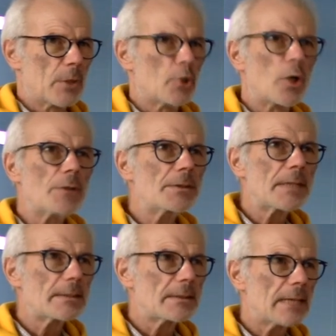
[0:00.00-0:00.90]

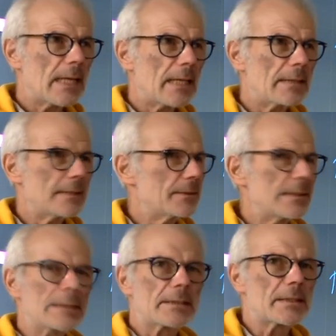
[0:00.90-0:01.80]
Contracts are, in
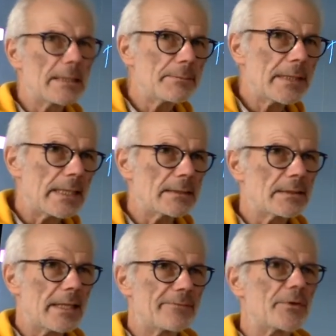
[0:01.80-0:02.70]
the extreme case,
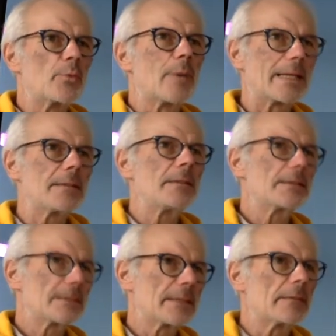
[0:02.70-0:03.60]
therefore, one
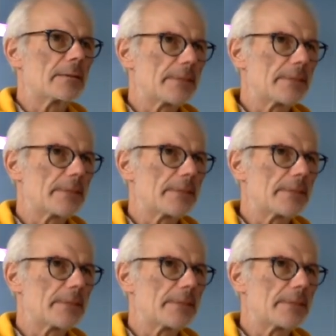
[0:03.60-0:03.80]
single